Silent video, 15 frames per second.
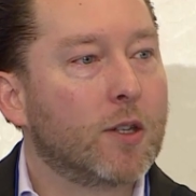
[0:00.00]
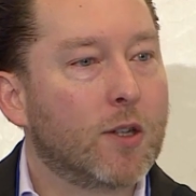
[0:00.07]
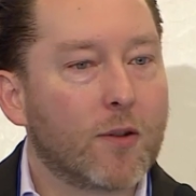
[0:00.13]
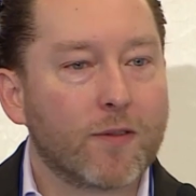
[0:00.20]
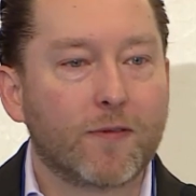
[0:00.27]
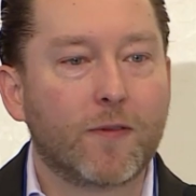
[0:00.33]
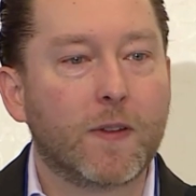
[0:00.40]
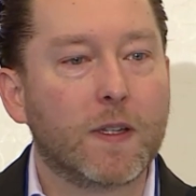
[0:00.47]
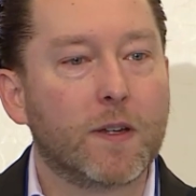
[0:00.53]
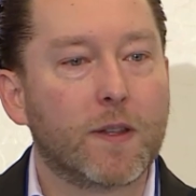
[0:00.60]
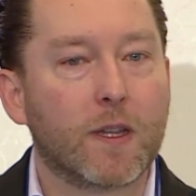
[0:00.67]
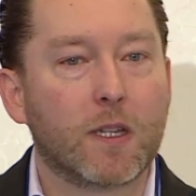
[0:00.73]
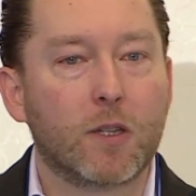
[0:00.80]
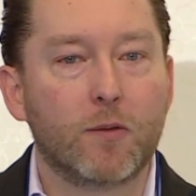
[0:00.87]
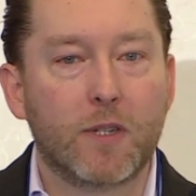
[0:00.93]
don't feel
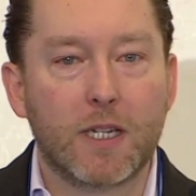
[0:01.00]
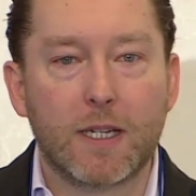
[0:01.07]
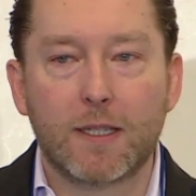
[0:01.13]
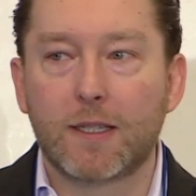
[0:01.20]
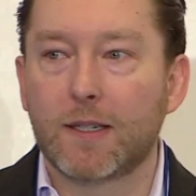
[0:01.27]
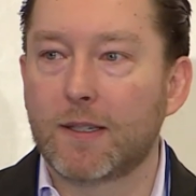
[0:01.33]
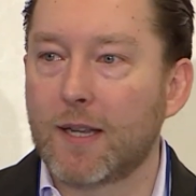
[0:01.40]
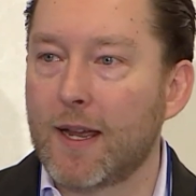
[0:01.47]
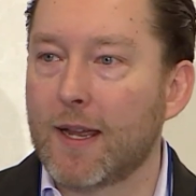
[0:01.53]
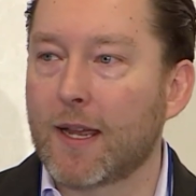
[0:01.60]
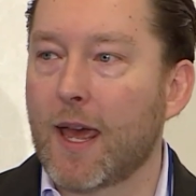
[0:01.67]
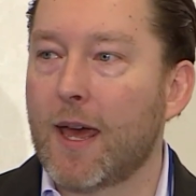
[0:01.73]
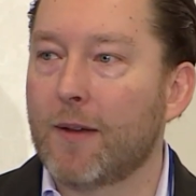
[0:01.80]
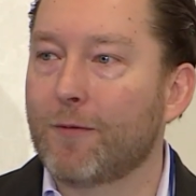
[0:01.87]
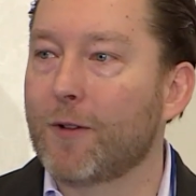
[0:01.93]
that you need to
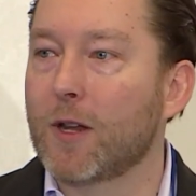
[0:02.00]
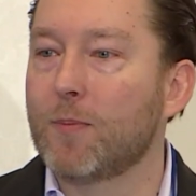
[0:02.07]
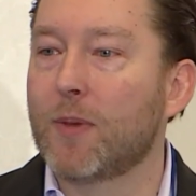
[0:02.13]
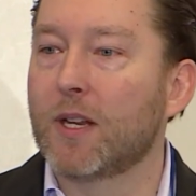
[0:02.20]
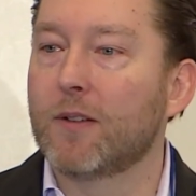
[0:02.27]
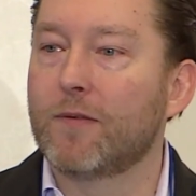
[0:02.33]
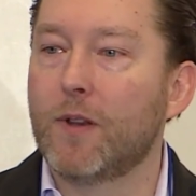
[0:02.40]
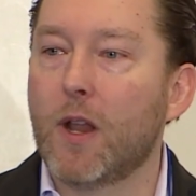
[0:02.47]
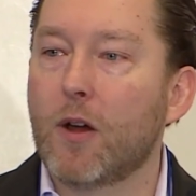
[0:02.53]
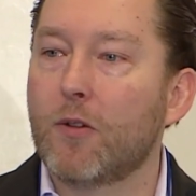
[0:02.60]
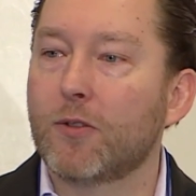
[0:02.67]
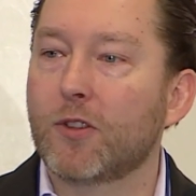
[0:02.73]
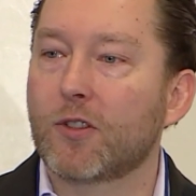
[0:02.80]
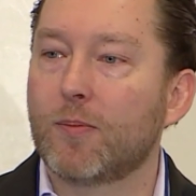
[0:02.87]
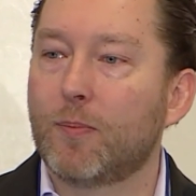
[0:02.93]
take every bit of
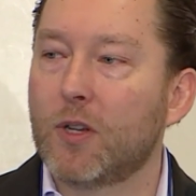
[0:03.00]
notes,